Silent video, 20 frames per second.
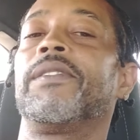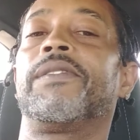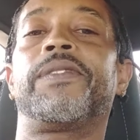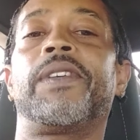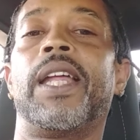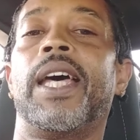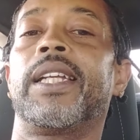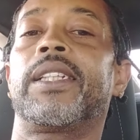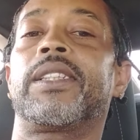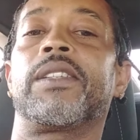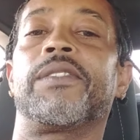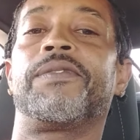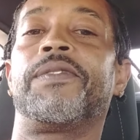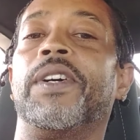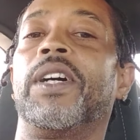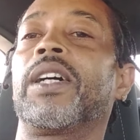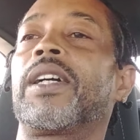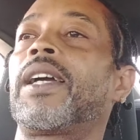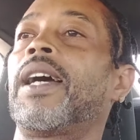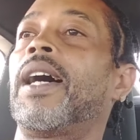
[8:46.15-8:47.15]
Flat the
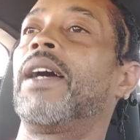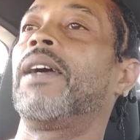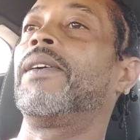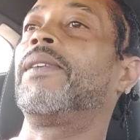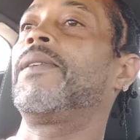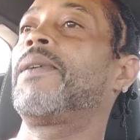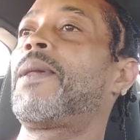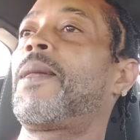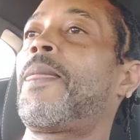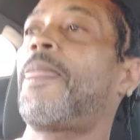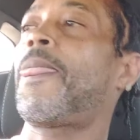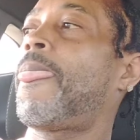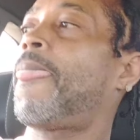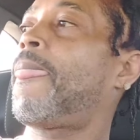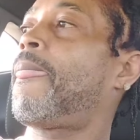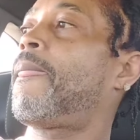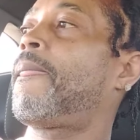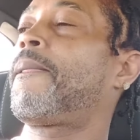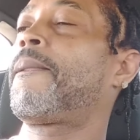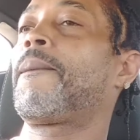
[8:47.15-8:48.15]
fuck out.
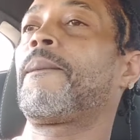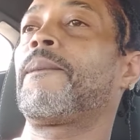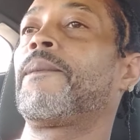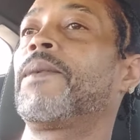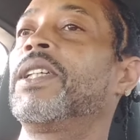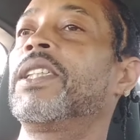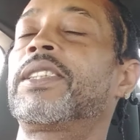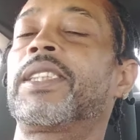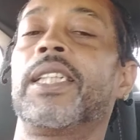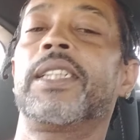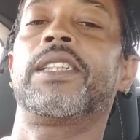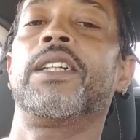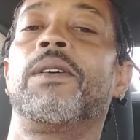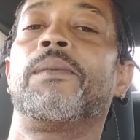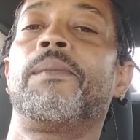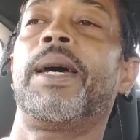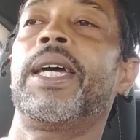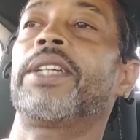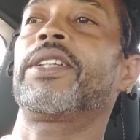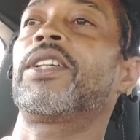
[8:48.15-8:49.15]
This shit don't
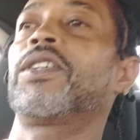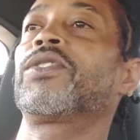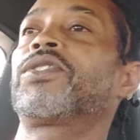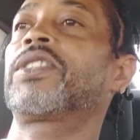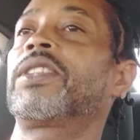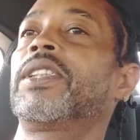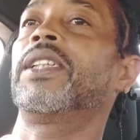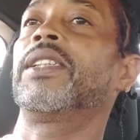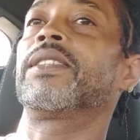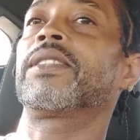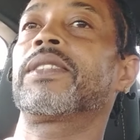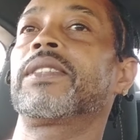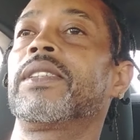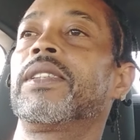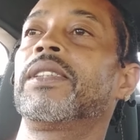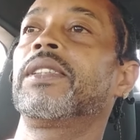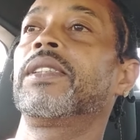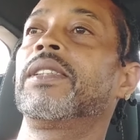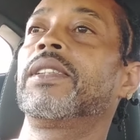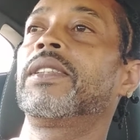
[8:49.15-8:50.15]
make no sense.
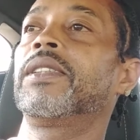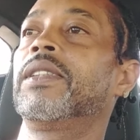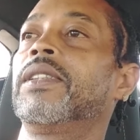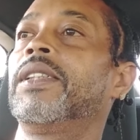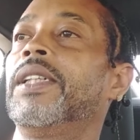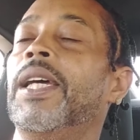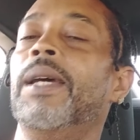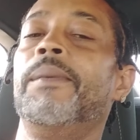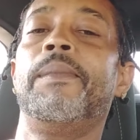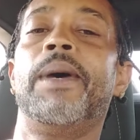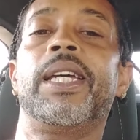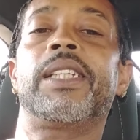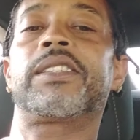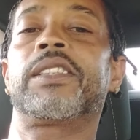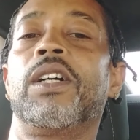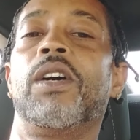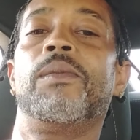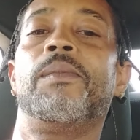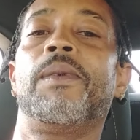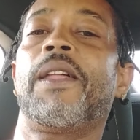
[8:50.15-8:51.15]
It makes
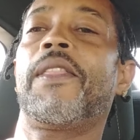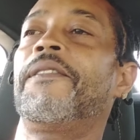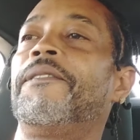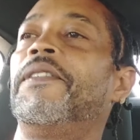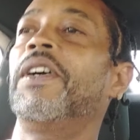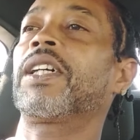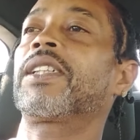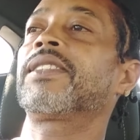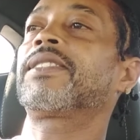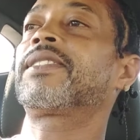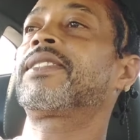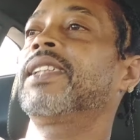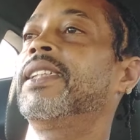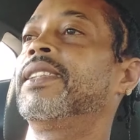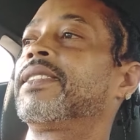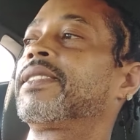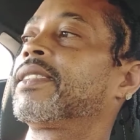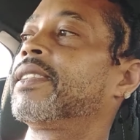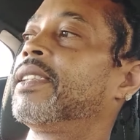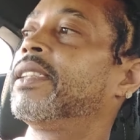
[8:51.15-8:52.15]
no motherfucking
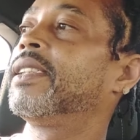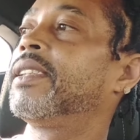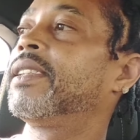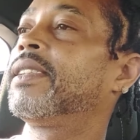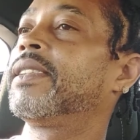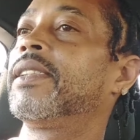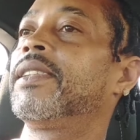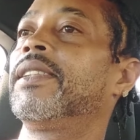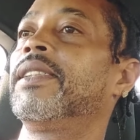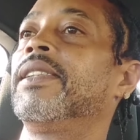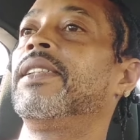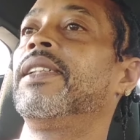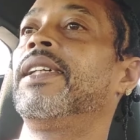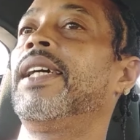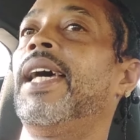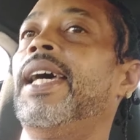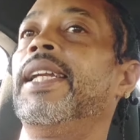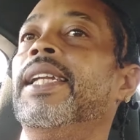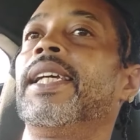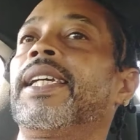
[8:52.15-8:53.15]
sense.
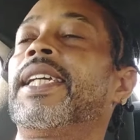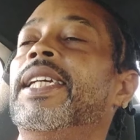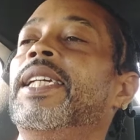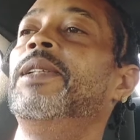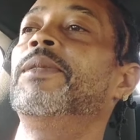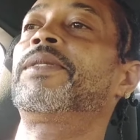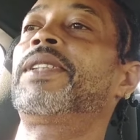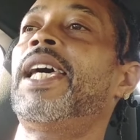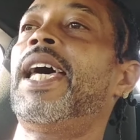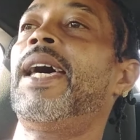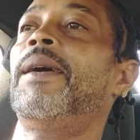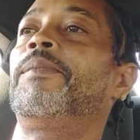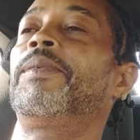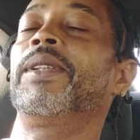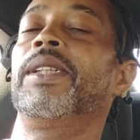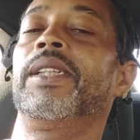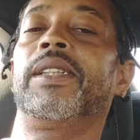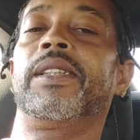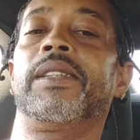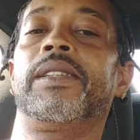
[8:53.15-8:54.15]
And it keeps
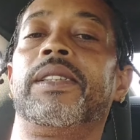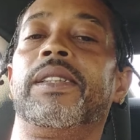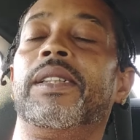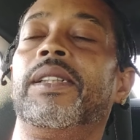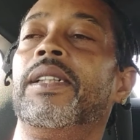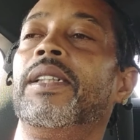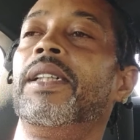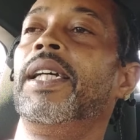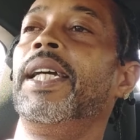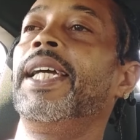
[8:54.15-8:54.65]
happening.